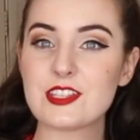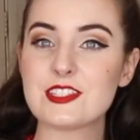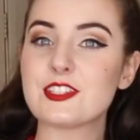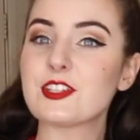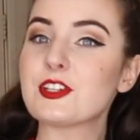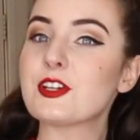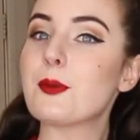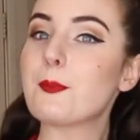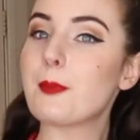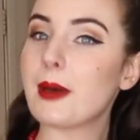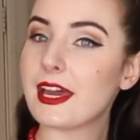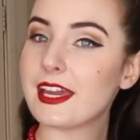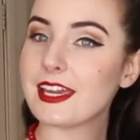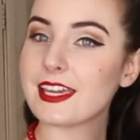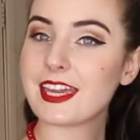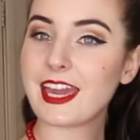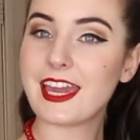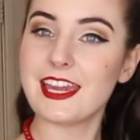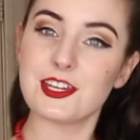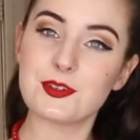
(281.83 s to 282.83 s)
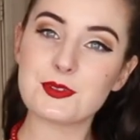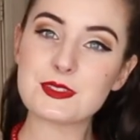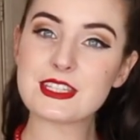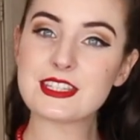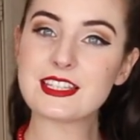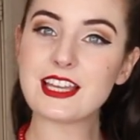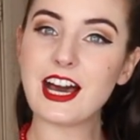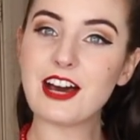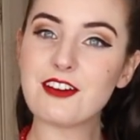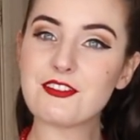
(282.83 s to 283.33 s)
So my cake was in
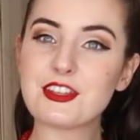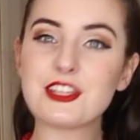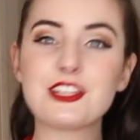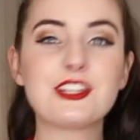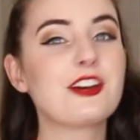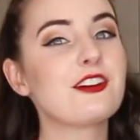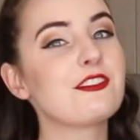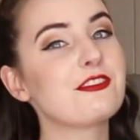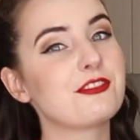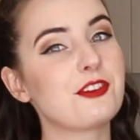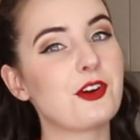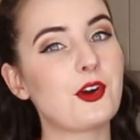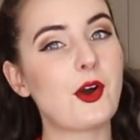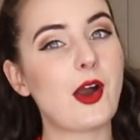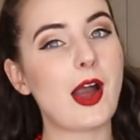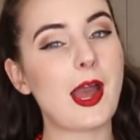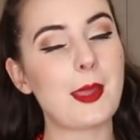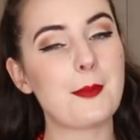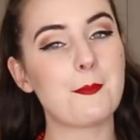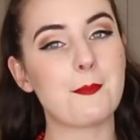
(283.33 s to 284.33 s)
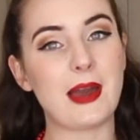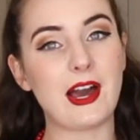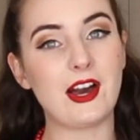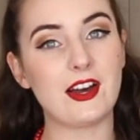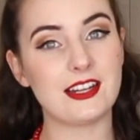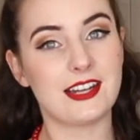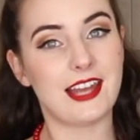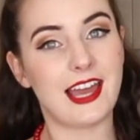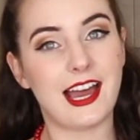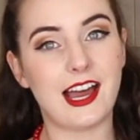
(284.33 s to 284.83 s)
the oven for about
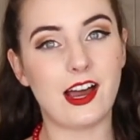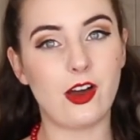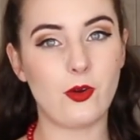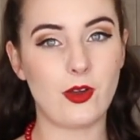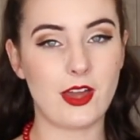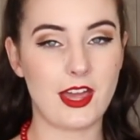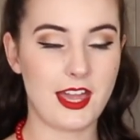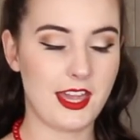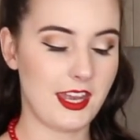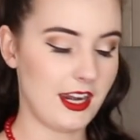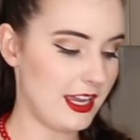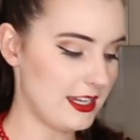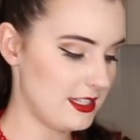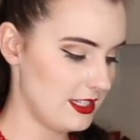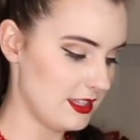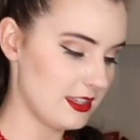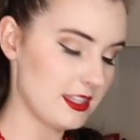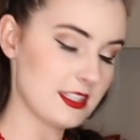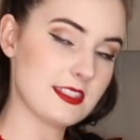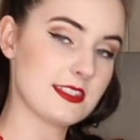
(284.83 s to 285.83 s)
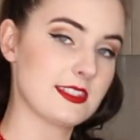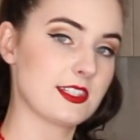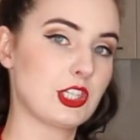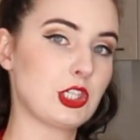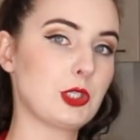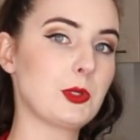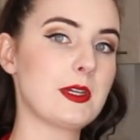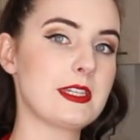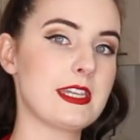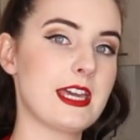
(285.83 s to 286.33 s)
1 hour and I did the
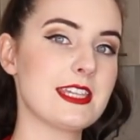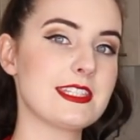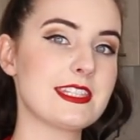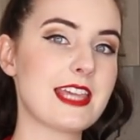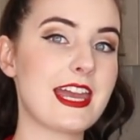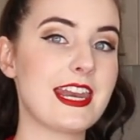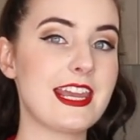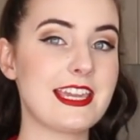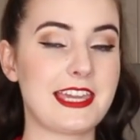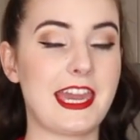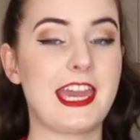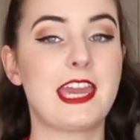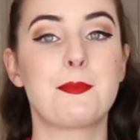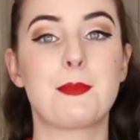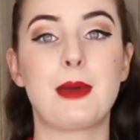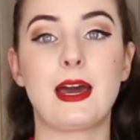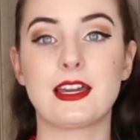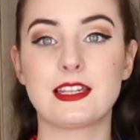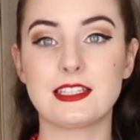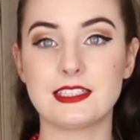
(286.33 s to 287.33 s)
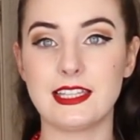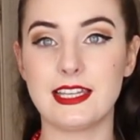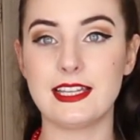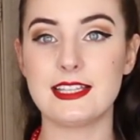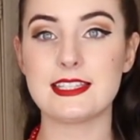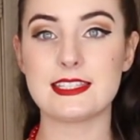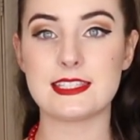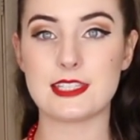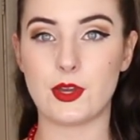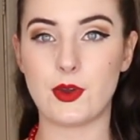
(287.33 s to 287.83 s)
skewer test and it came out
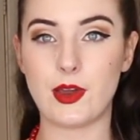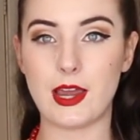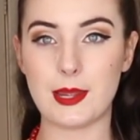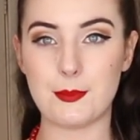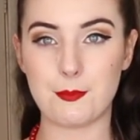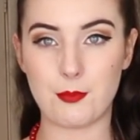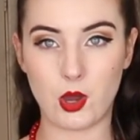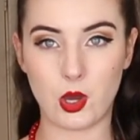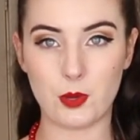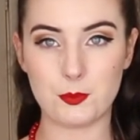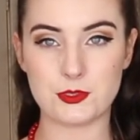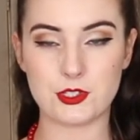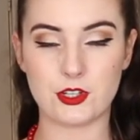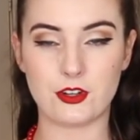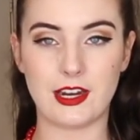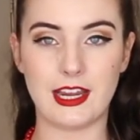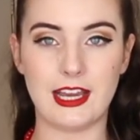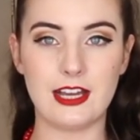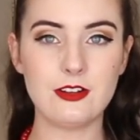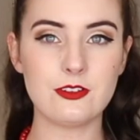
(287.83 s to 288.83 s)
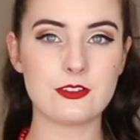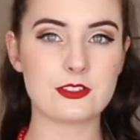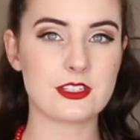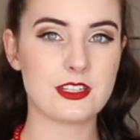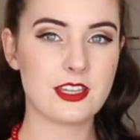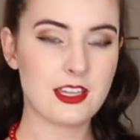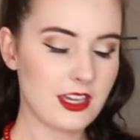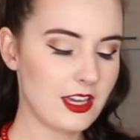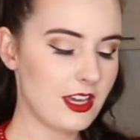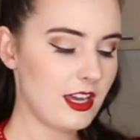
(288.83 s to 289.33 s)
clean, so I popped her out.
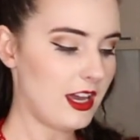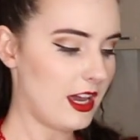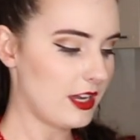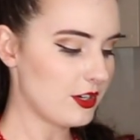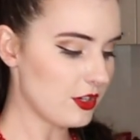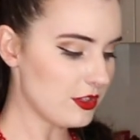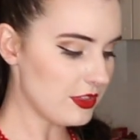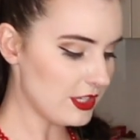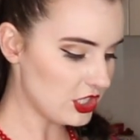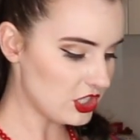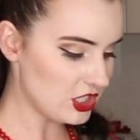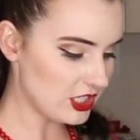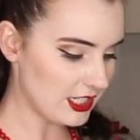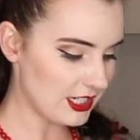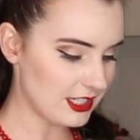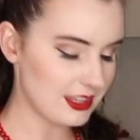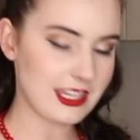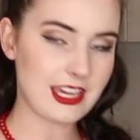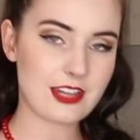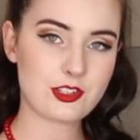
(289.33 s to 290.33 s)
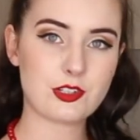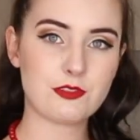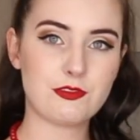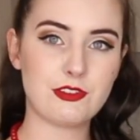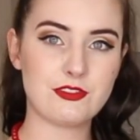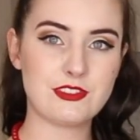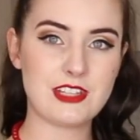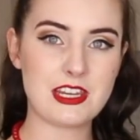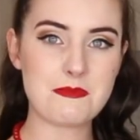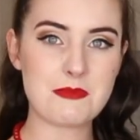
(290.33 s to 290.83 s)
I don't think she needed the extra
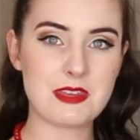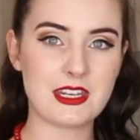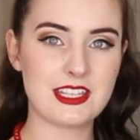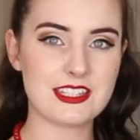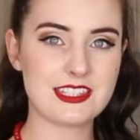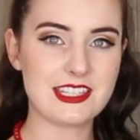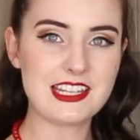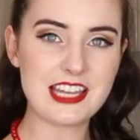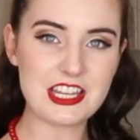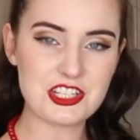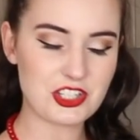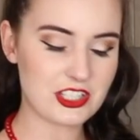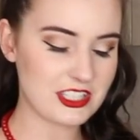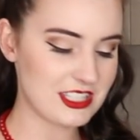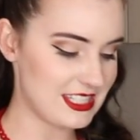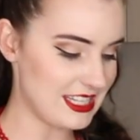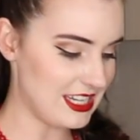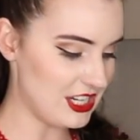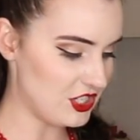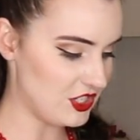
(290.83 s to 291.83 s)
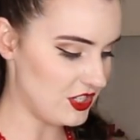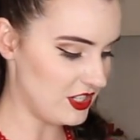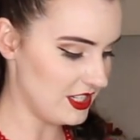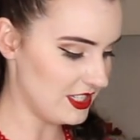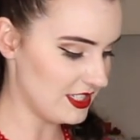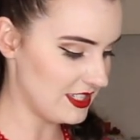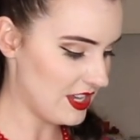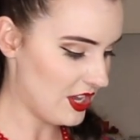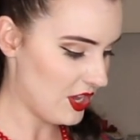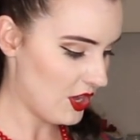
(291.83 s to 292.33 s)
15 minutes, and as you can see,
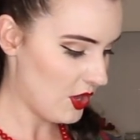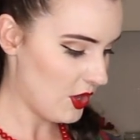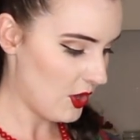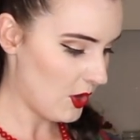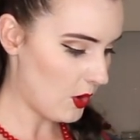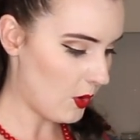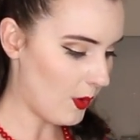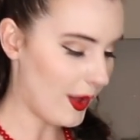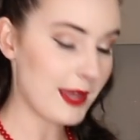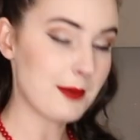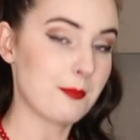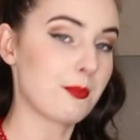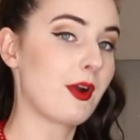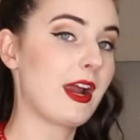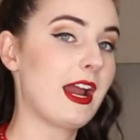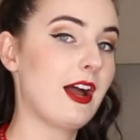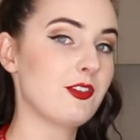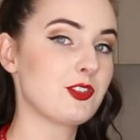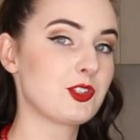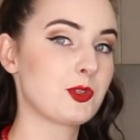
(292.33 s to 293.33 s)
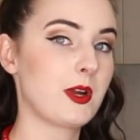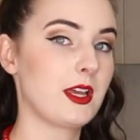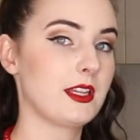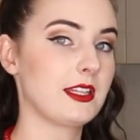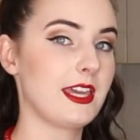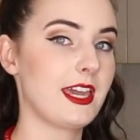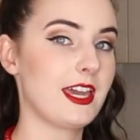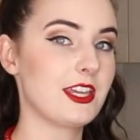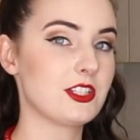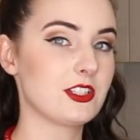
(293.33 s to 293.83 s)
she's quite browned around
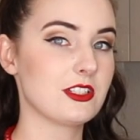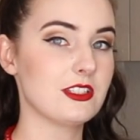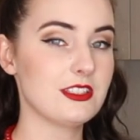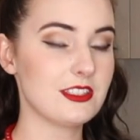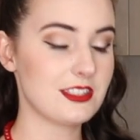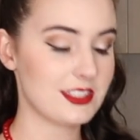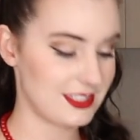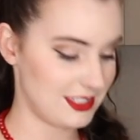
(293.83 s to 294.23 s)
the edges.